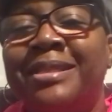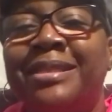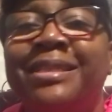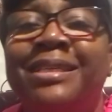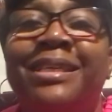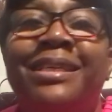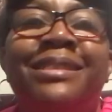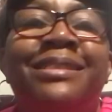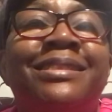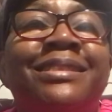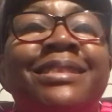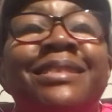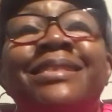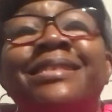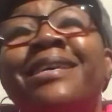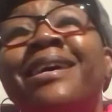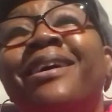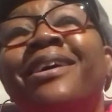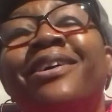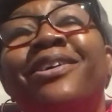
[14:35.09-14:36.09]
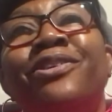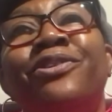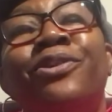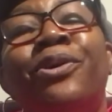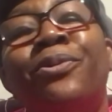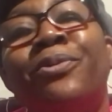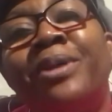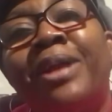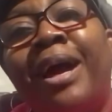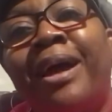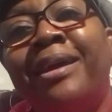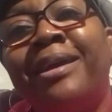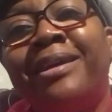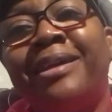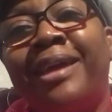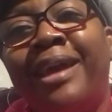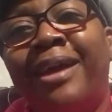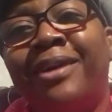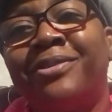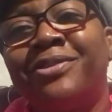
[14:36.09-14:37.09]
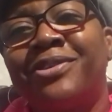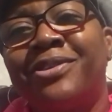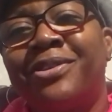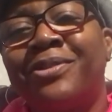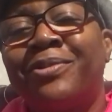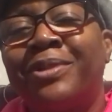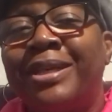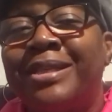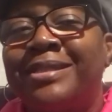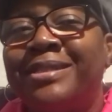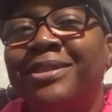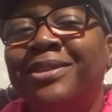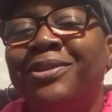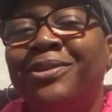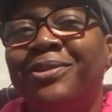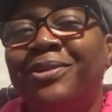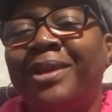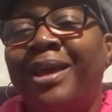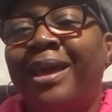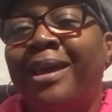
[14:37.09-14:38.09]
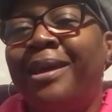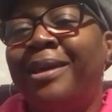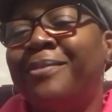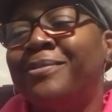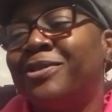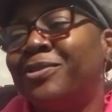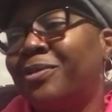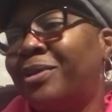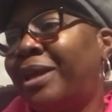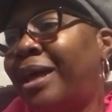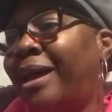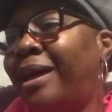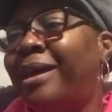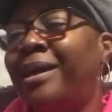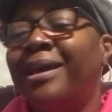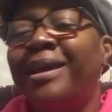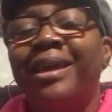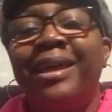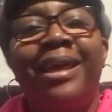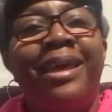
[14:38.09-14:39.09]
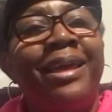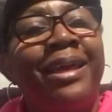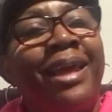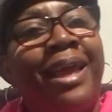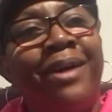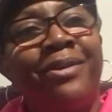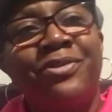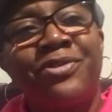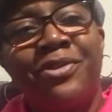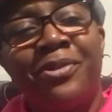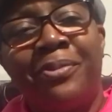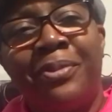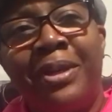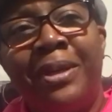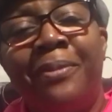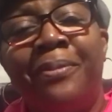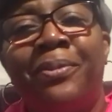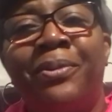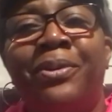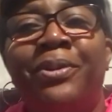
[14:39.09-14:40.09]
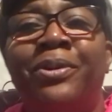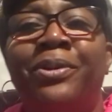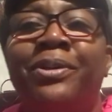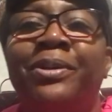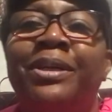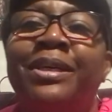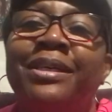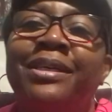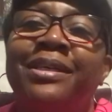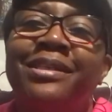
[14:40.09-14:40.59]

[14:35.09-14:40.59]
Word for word: It, it just, you know, when I encounter, when I see new names, when I encounter people,